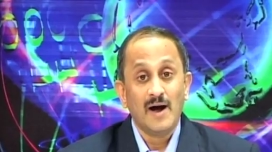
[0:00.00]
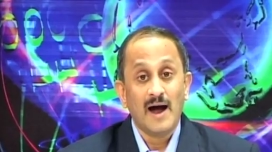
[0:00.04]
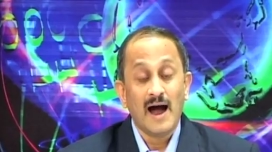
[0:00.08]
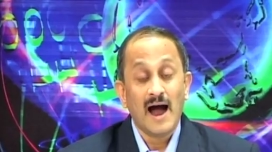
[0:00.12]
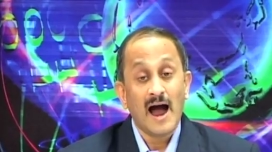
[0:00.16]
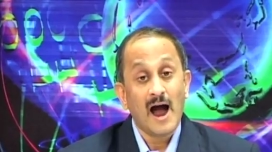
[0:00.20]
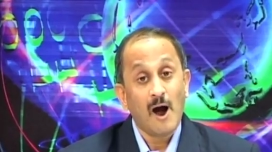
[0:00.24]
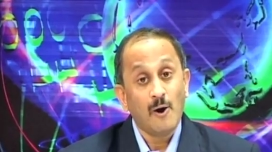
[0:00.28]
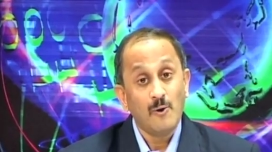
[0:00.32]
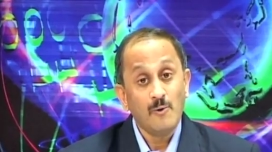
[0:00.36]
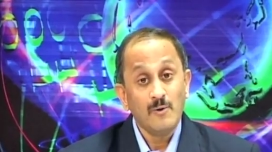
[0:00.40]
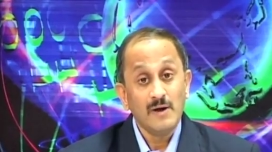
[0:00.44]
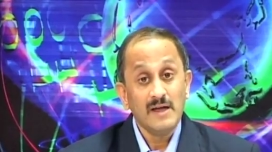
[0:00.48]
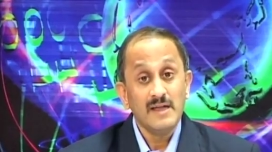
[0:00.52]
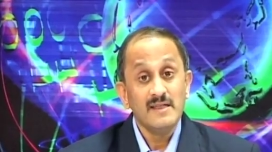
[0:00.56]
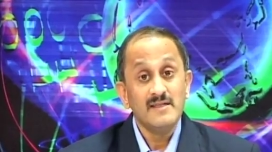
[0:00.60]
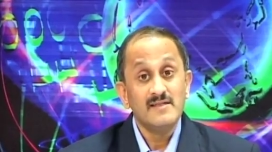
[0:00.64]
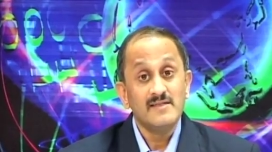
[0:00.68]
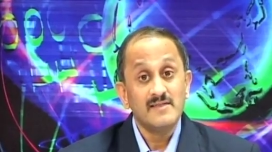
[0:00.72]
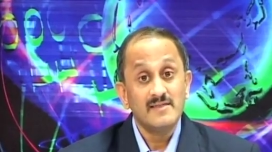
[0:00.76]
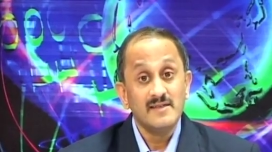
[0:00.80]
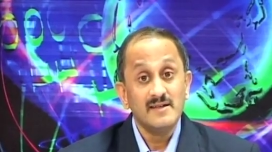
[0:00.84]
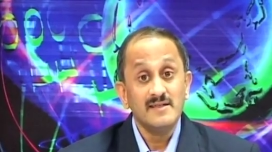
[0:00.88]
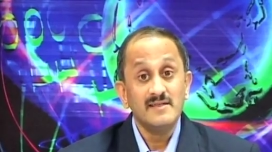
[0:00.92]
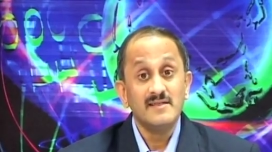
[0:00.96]
how
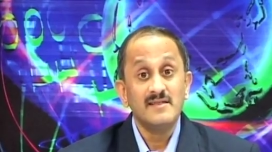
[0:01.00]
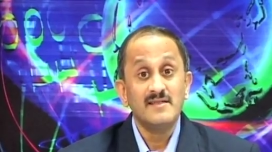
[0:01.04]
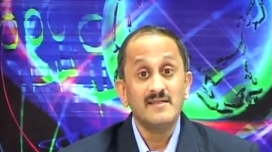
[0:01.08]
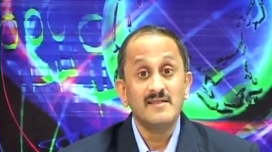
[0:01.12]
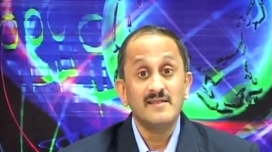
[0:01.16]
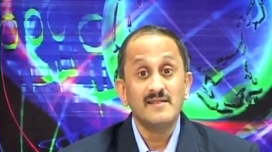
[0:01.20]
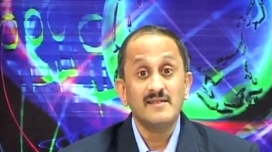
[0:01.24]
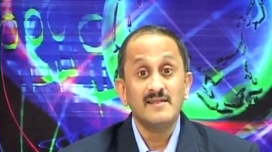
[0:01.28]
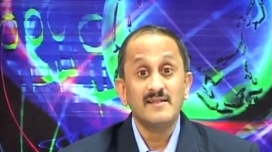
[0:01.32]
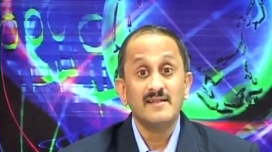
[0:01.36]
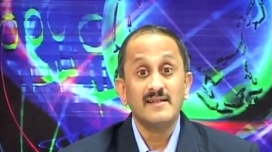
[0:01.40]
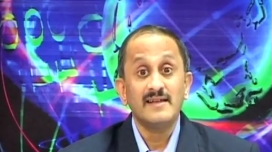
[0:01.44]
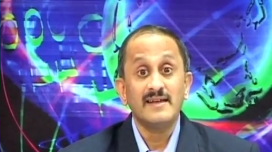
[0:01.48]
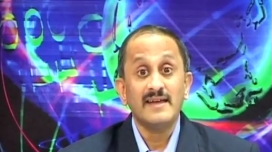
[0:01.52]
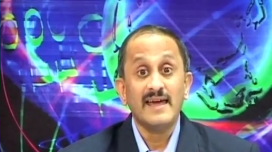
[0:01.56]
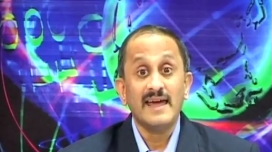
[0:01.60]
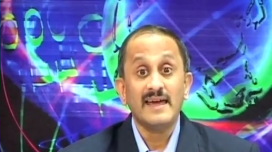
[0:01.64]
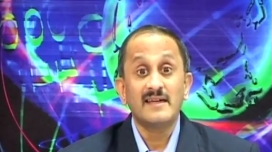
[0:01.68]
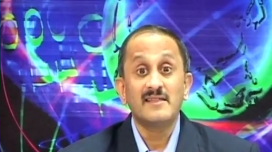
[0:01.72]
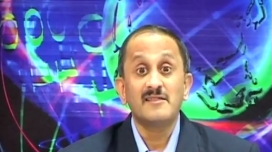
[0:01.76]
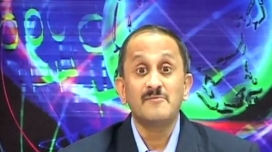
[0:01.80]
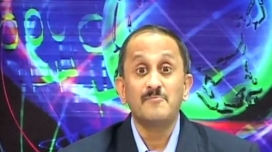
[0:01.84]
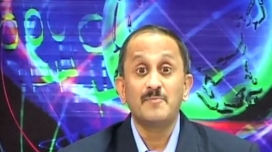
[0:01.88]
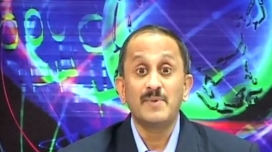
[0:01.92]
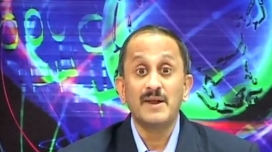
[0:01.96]
is this
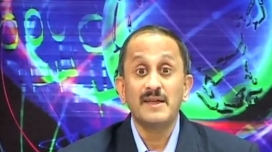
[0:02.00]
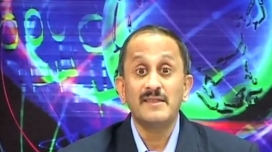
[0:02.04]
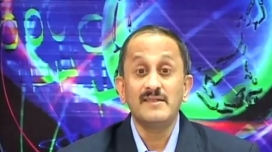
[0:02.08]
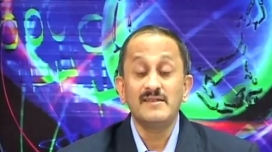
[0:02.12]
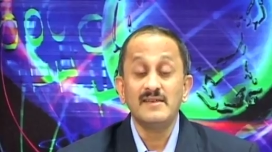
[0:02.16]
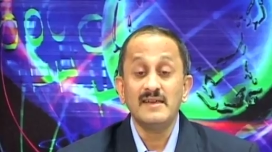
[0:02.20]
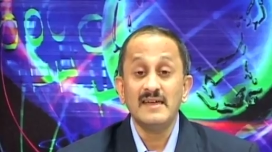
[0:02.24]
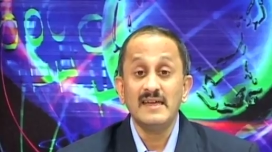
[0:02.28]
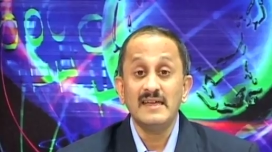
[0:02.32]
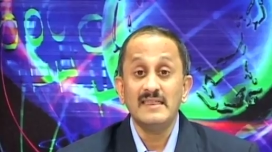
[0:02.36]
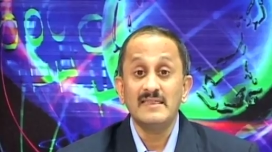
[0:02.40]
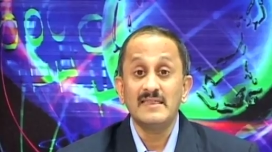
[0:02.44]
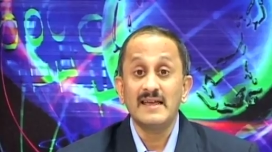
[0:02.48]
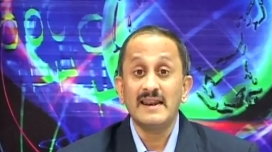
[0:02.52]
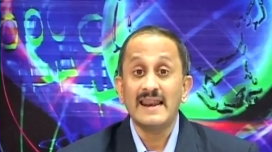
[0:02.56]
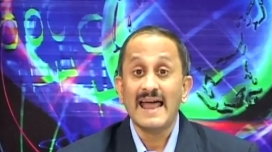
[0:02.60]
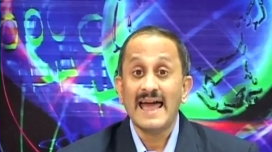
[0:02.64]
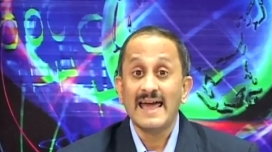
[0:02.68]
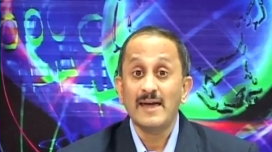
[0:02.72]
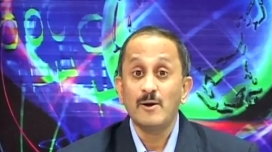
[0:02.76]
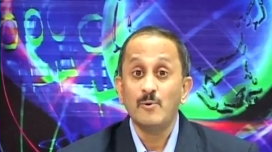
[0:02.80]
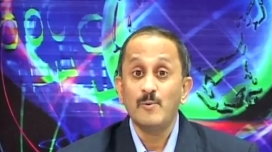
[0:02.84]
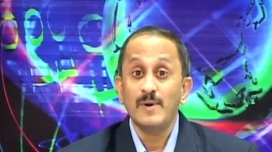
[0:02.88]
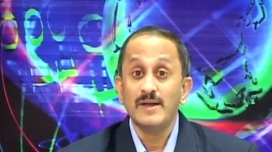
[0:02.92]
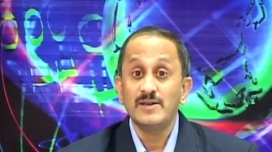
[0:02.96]
expressed in the
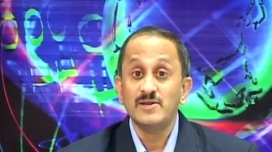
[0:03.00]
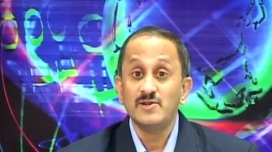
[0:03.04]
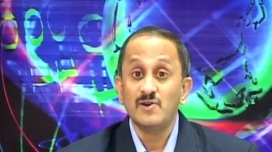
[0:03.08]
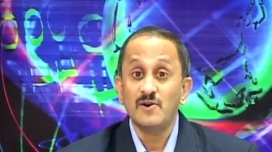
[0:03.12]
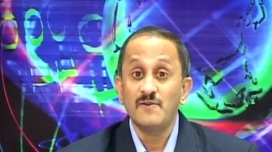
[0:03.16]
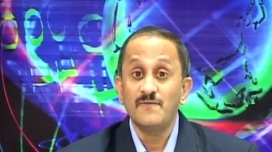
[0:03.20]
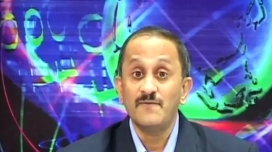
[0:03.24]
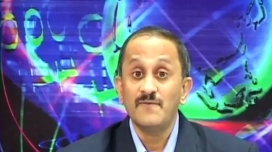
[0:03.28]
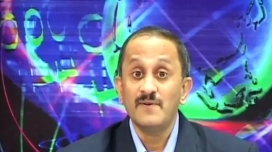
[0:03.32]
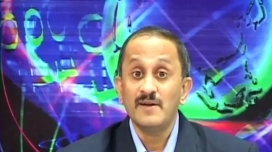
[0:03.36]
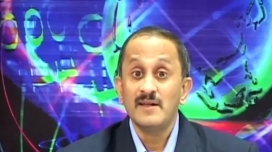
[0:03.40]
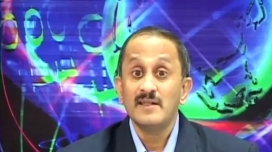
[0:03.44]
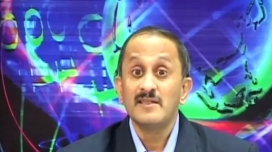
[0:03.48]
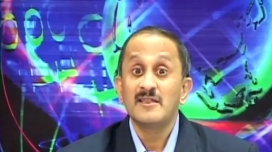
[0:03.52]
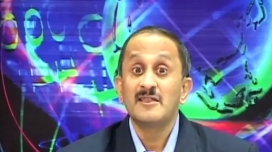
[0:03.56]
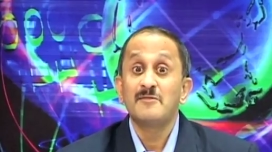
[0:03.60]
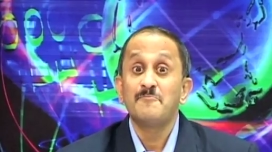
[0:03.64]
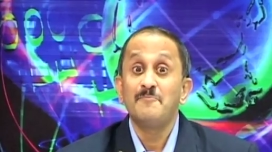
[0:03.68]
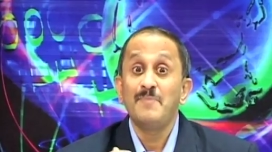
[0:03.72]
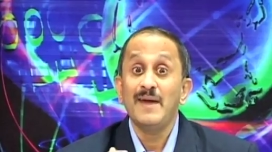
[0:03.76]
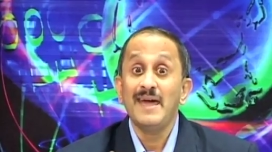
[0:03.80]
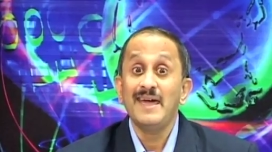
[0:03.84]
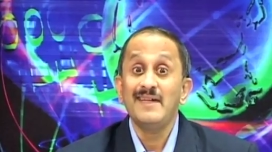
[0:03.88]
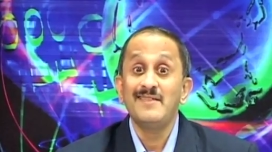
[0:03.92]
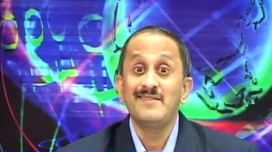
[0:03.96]
language of
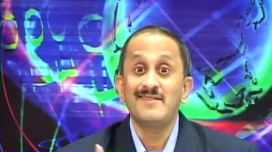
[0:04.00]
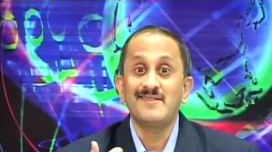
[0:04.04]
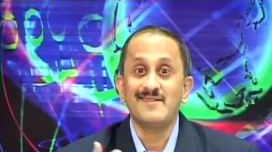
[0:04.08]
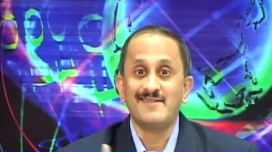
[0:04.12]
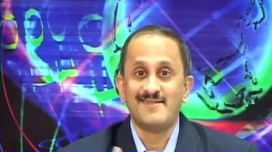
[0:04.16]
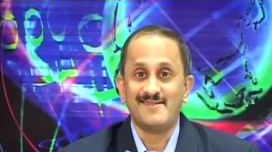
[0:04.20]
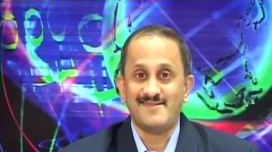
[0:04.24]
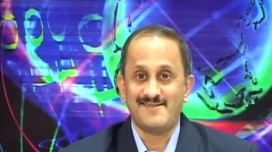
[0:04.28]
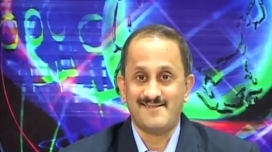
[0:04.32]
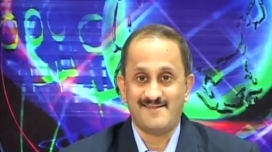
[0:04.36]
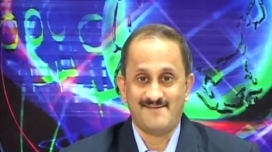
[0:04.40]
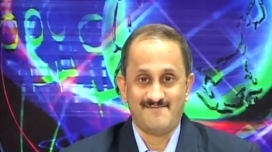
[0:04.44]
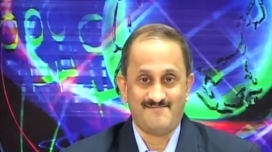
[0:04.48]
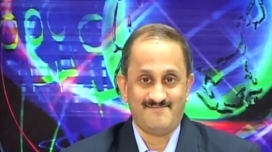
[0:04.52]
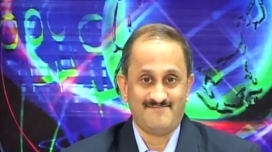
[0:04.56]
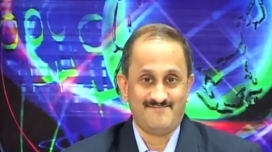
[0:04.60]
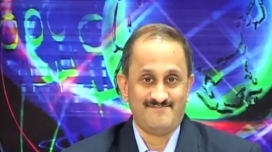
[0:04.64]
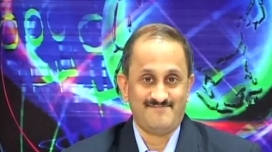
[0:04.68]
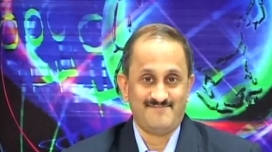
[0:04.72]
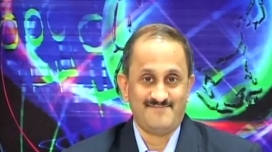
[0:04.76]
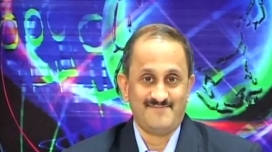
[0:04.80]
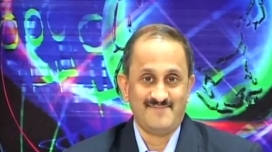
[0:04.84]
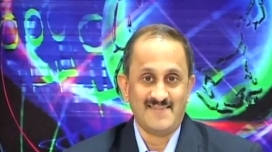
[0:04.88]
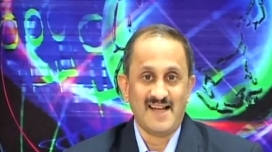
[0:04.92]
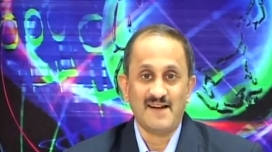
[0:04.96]
spaces?
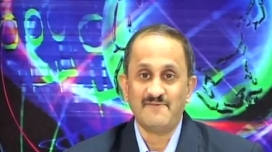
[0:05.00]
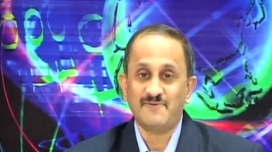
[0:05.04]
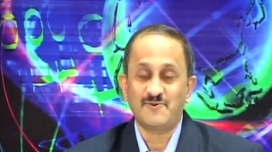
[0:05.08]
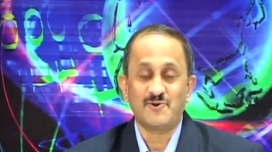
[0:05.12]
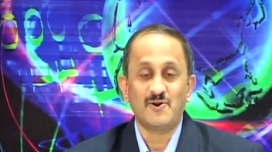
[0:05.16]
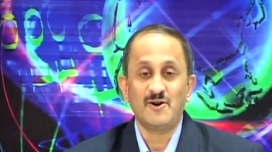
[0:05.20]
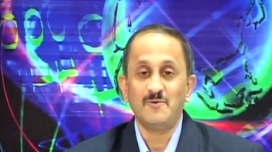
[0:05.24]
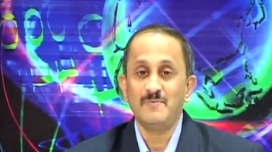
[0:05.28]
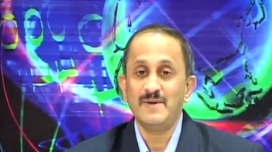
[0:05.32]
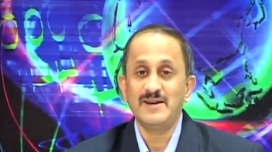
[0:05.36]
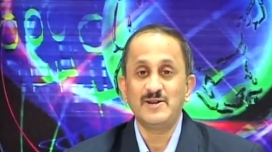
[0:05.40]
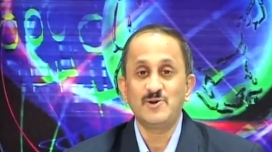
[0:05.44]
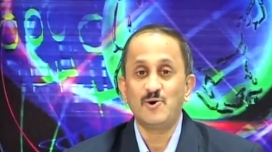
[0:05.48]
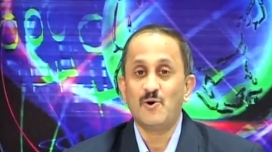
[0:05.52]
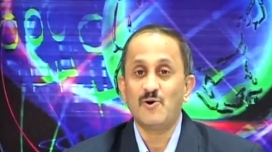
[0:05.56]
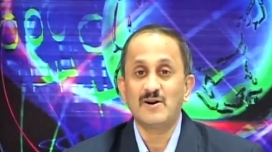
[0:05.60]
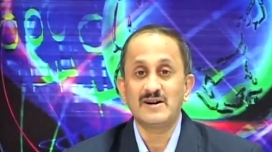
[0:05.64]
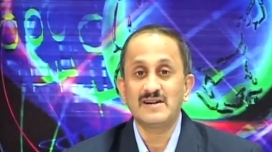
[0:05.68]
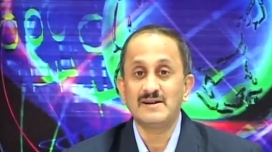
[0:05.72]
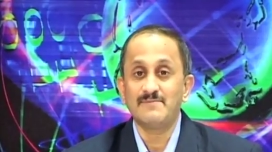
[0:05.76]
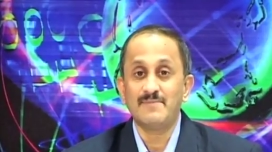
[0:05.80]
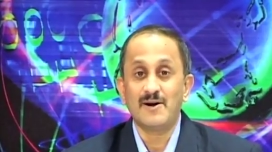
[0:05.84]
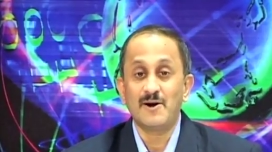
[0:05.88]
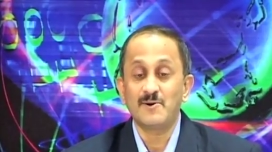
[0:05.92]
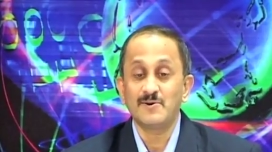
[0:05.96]
After all, we
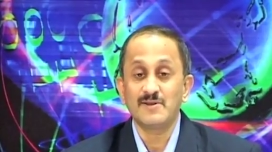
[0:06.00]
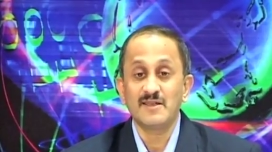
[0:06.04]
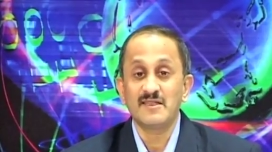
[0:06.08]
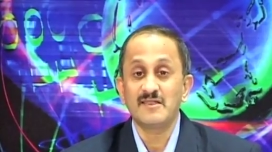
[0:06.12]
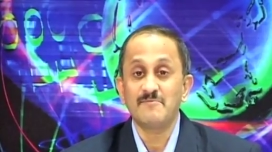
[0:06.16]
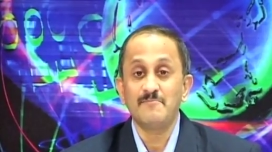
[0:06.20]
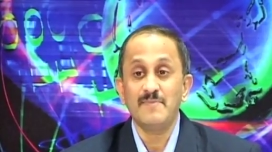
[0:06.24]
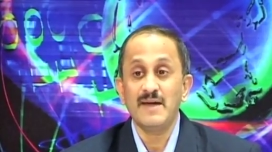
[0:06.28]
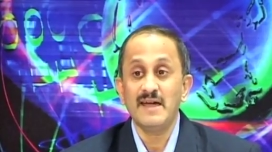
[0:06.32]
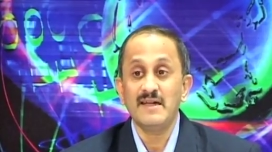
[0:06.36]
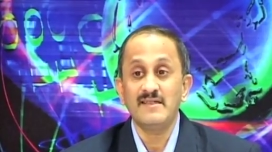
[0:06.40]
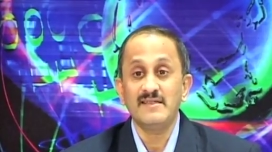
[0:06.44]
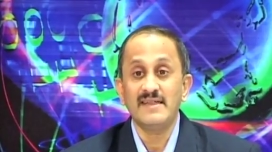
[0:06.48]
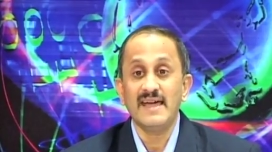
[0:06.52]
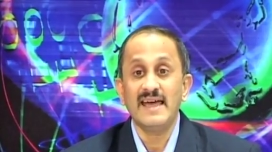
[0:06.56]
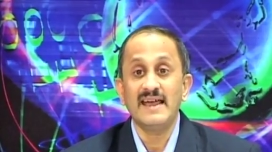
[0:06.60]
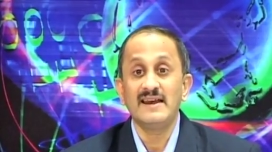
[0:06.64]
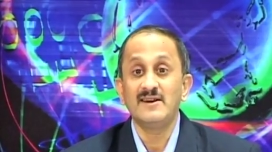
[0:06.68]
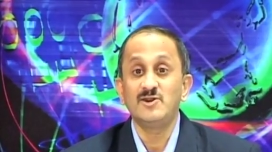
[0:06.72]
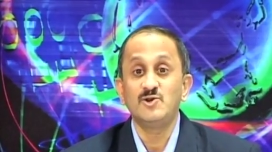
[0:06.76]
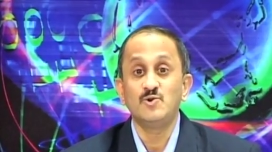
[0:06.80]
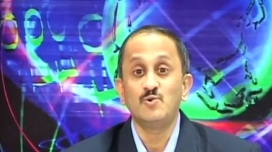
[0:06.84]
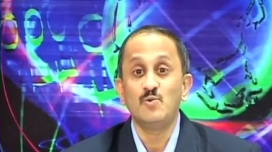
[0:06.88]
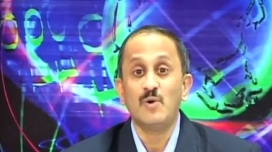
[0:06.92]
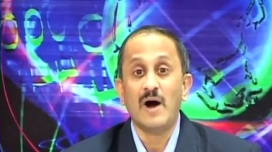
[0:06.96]
talked about the space
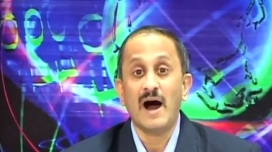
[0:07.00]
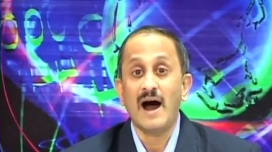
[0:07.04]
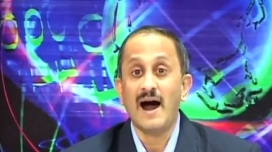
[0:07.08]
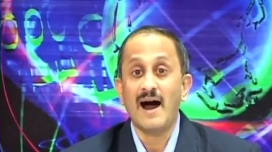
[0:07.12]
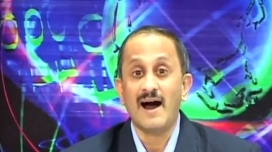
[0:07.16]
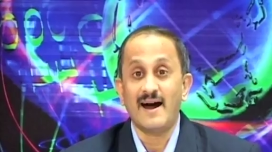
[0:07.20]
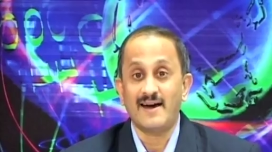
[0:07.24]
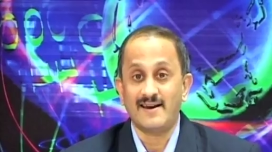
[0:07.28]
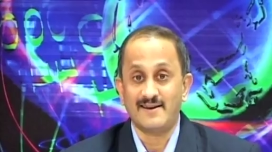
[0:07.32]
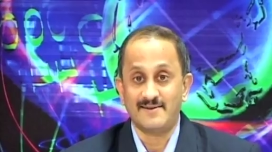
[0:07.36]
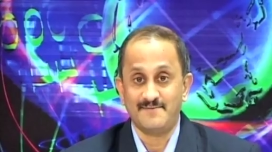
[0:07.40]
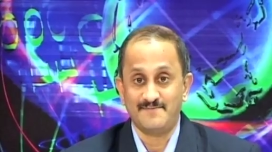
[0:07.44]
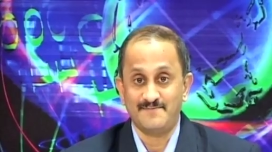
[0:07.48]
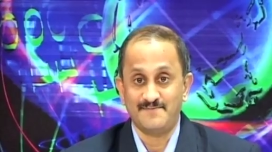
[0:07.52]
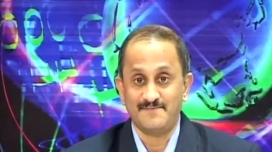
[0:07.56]
L2R.